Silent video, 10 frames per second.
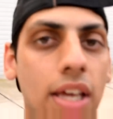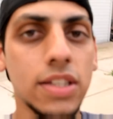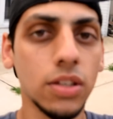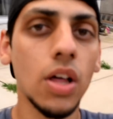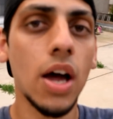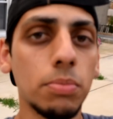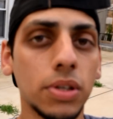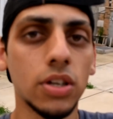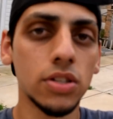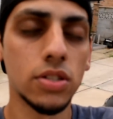that's a lot
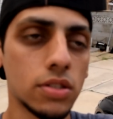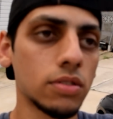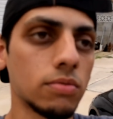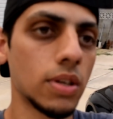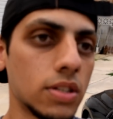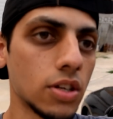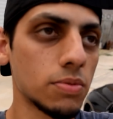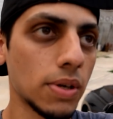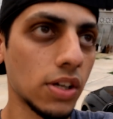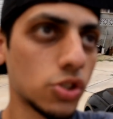because it does
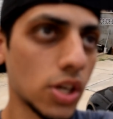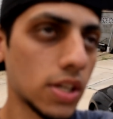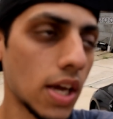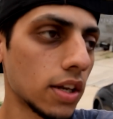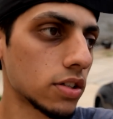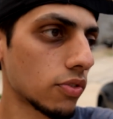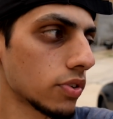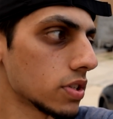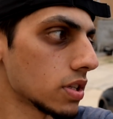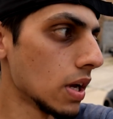make a gigantic
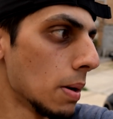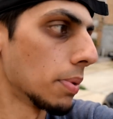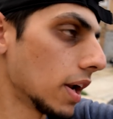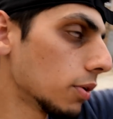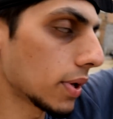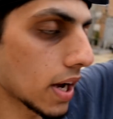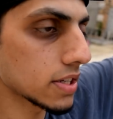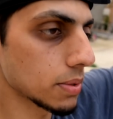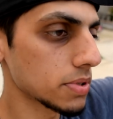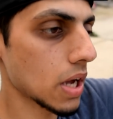difference. But anyway,
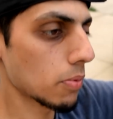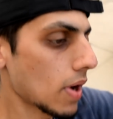guys, let me stop